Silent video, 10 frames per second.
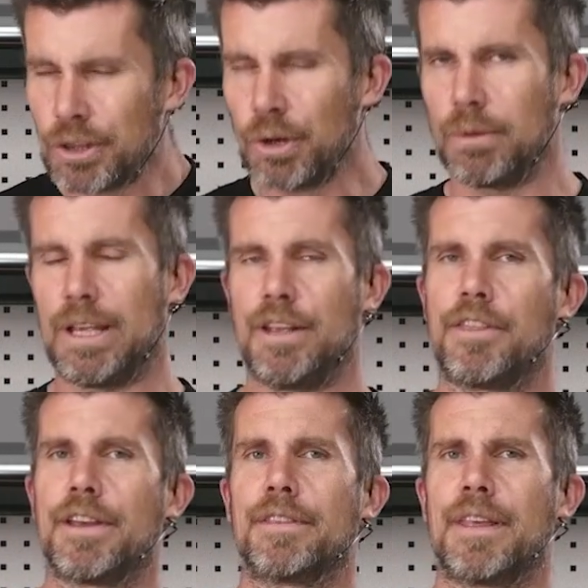normally
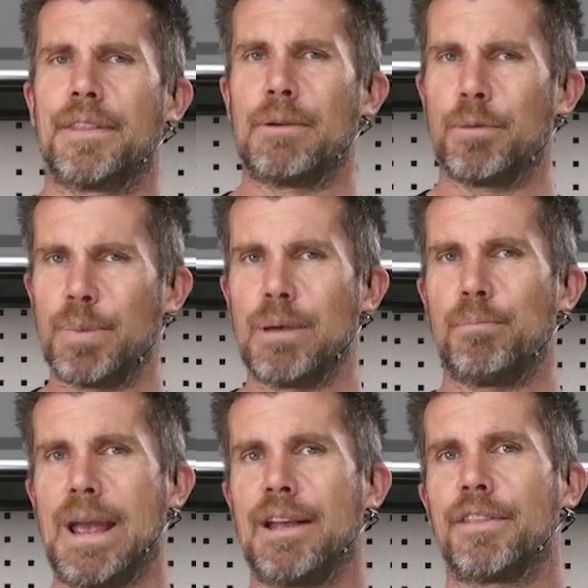you'd think that that would be a
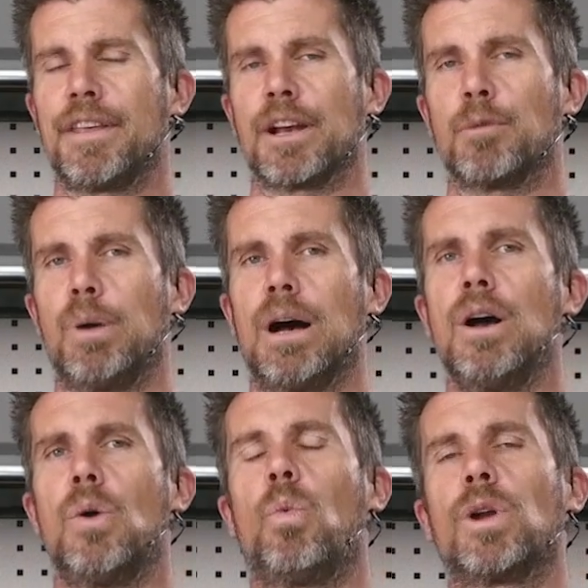bad thing, but
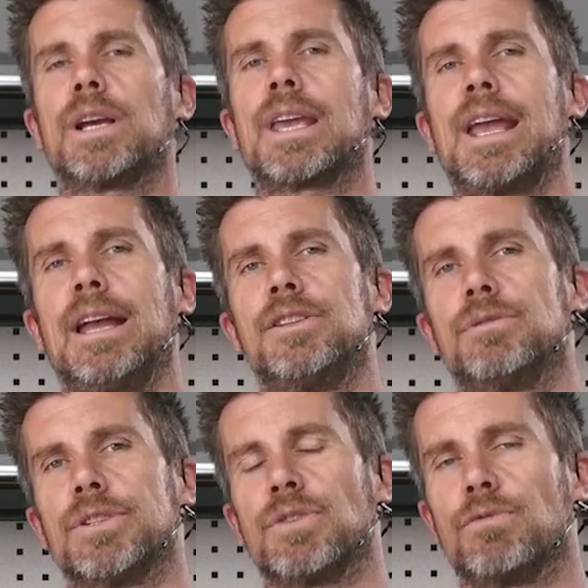what it can
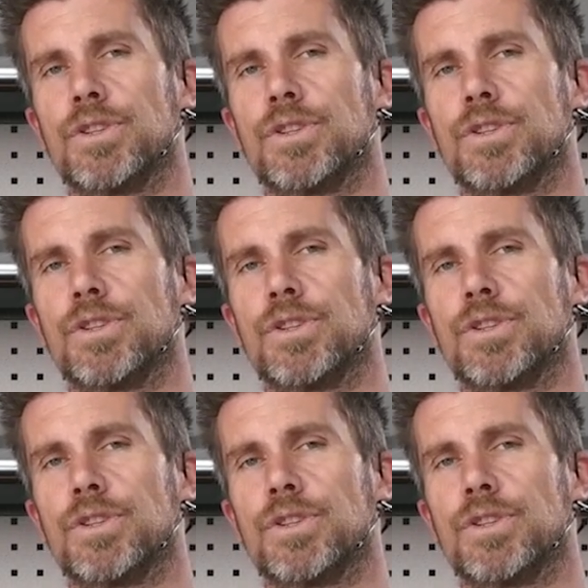do is it